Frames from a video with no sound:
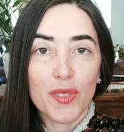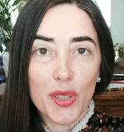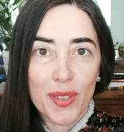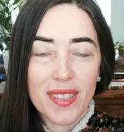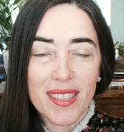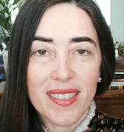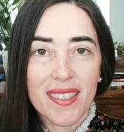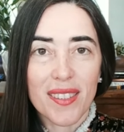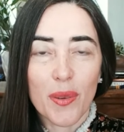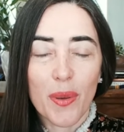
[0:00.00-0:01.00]

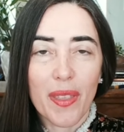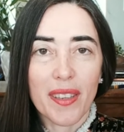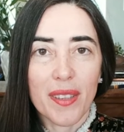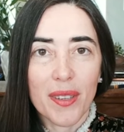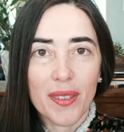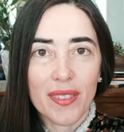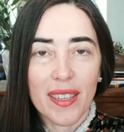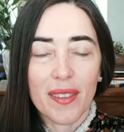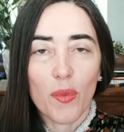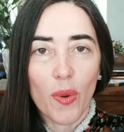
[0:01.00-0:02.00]
choices within you
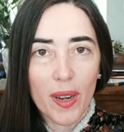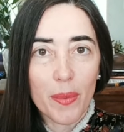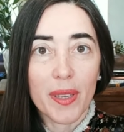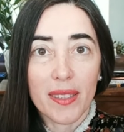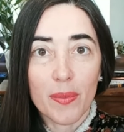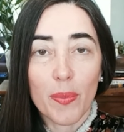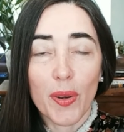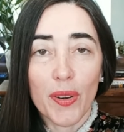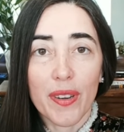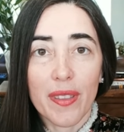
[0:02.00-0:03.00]
that want to be
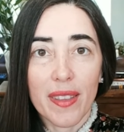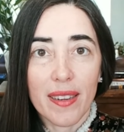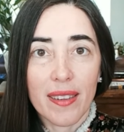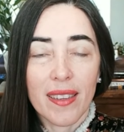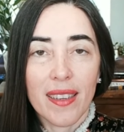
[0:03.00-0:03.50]
explored and,